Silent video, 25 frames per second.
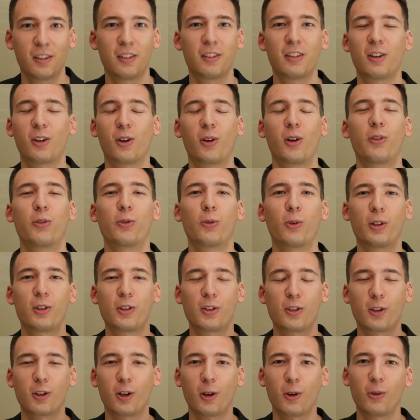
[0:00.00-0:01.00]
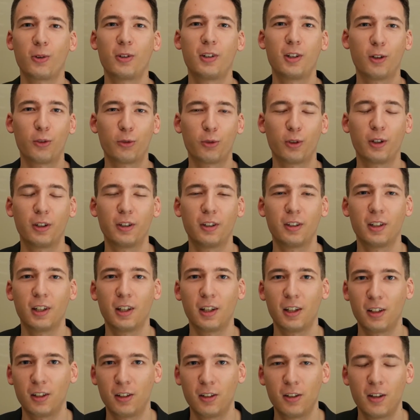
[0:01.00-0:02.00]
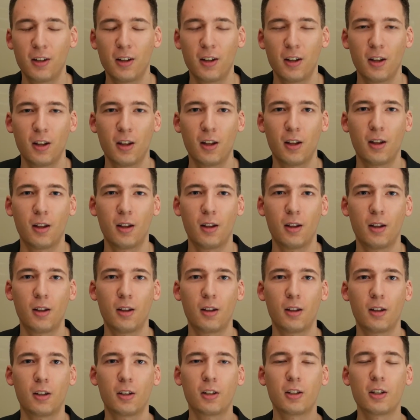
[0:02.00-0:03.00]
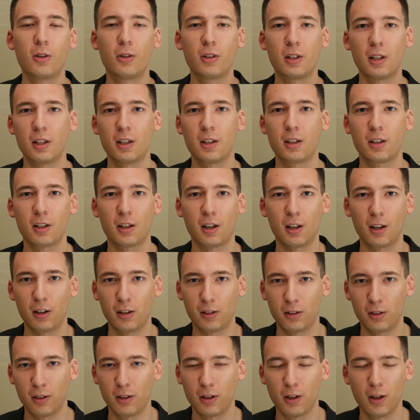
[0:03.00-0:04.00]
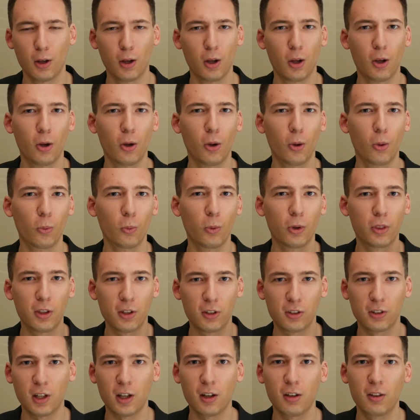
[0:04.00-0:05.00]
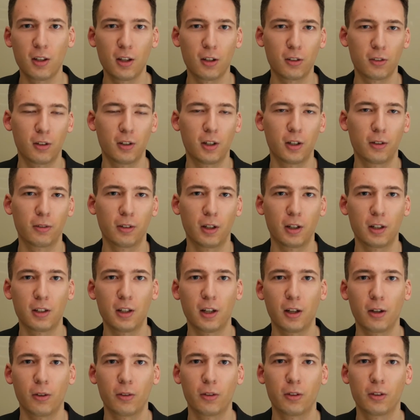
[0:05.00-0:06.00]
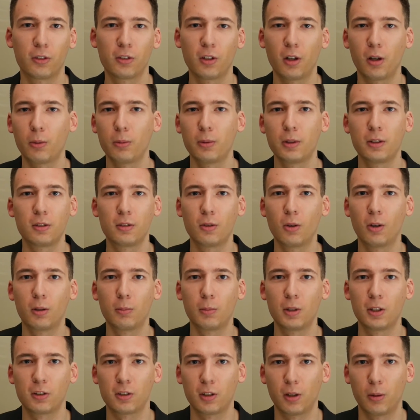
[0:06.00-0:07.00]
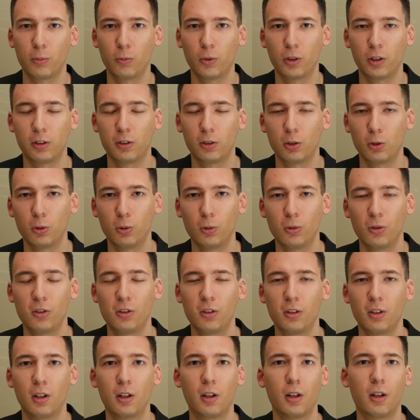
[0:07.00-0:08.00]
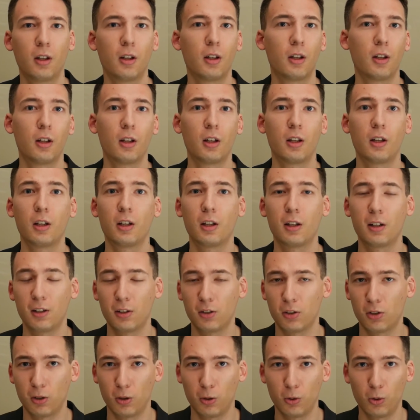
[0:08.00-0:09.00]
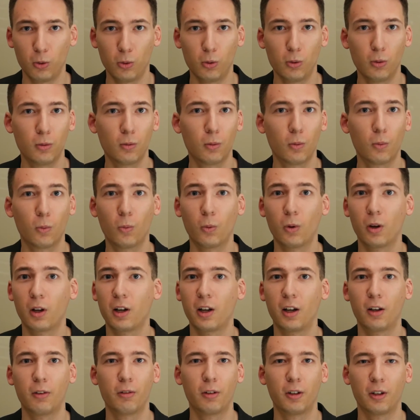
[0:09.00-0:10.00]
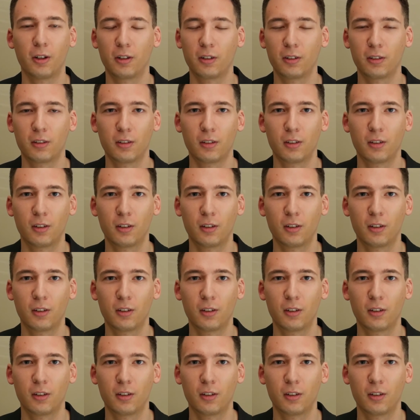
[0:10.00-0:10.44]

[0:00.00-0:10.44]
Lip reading: Everyone's so different and unique, and with the state of the internet right now, there's always going to be someone who's into whatever